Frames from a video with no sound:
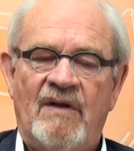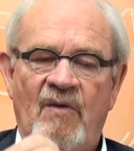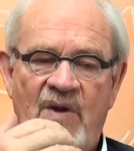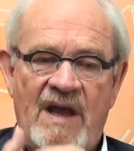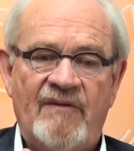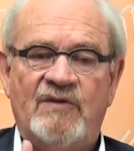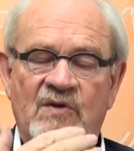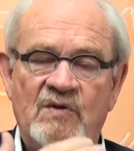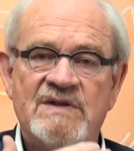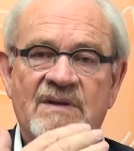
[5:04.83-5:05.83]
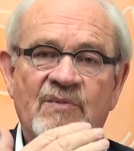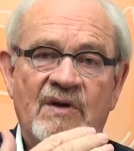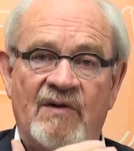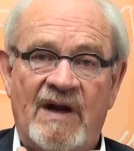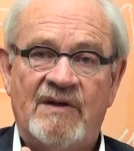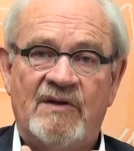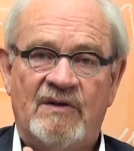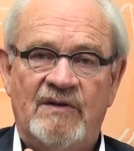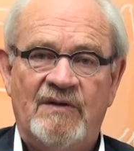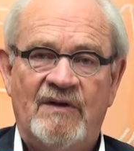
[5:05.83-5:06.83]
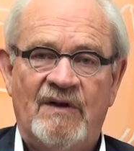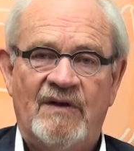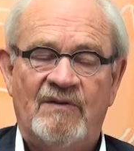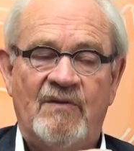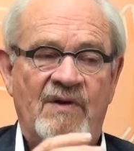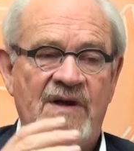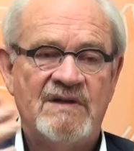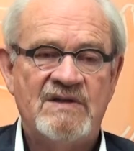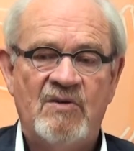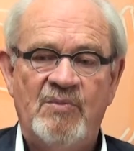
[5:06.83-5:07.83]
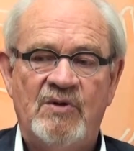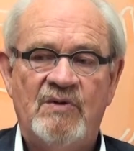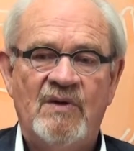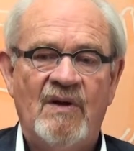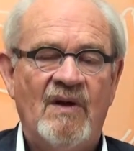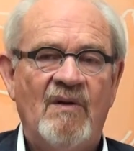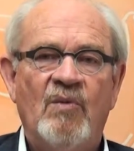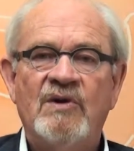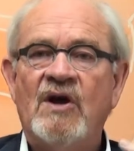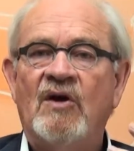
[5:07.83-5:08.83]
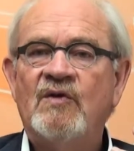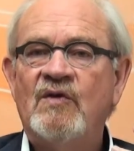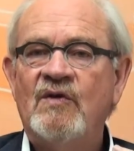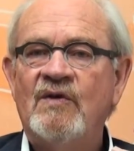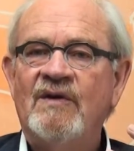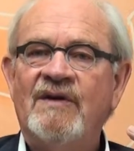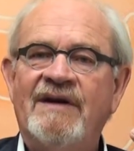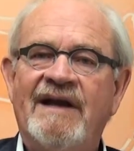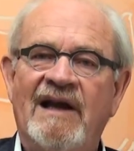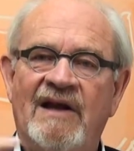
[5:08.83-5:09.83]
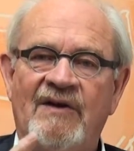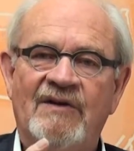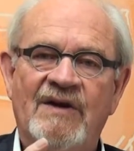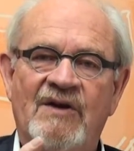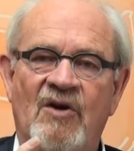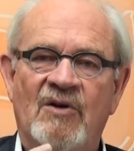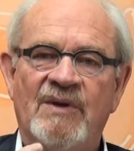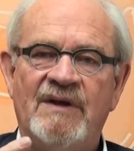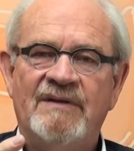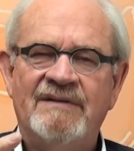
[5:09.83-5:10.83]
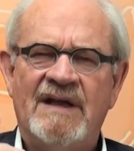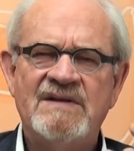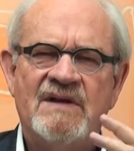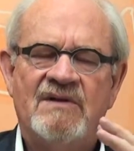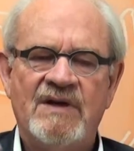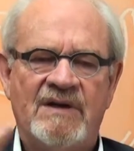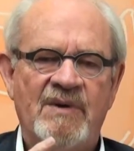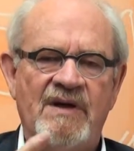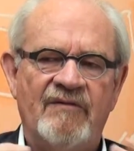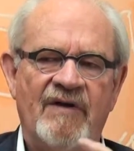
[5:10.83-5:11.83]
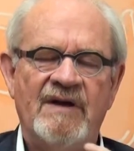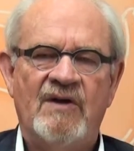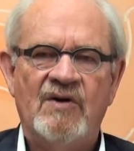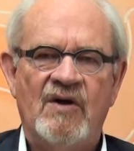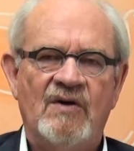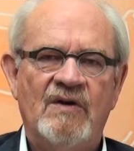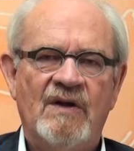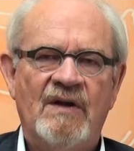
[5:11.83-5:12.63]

We have to do something radical to redistribute without killing the economy? That's the trick we're going to find out now.